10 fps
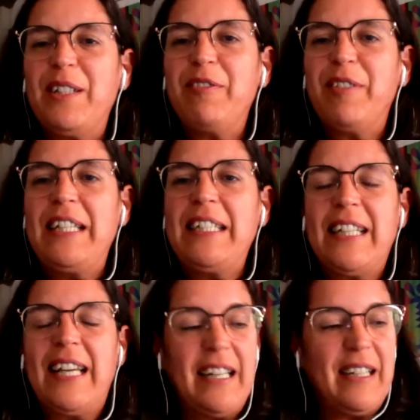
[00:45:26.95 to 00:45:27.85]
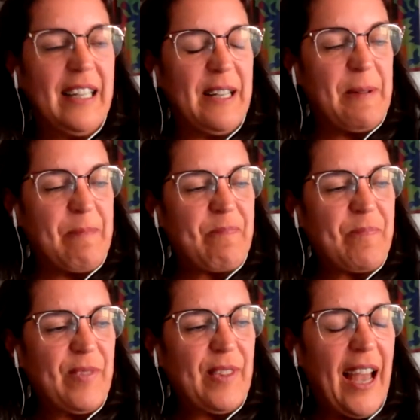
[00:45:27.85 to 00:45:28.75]
I think that
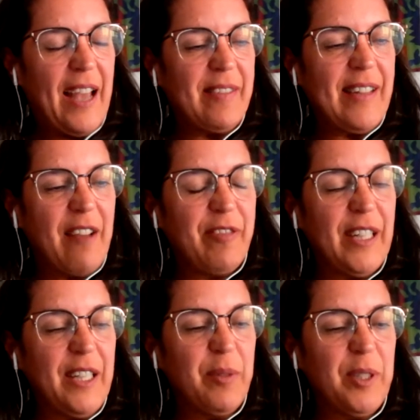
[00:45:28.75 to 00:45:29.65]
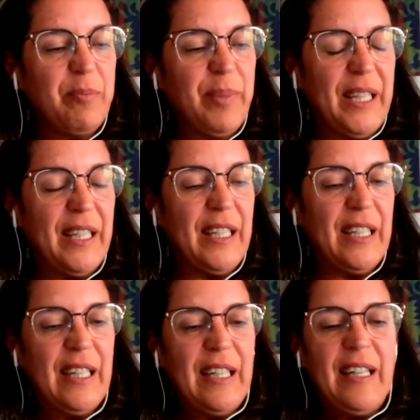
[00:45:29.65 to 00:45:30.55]
I definitely would
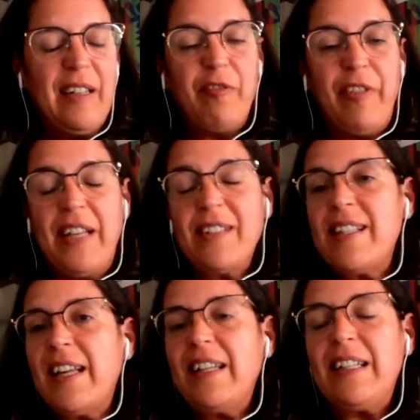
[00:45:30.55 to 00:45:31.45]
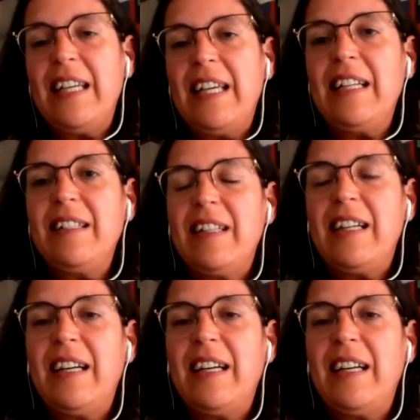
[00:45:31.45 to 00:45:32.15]
be things that again,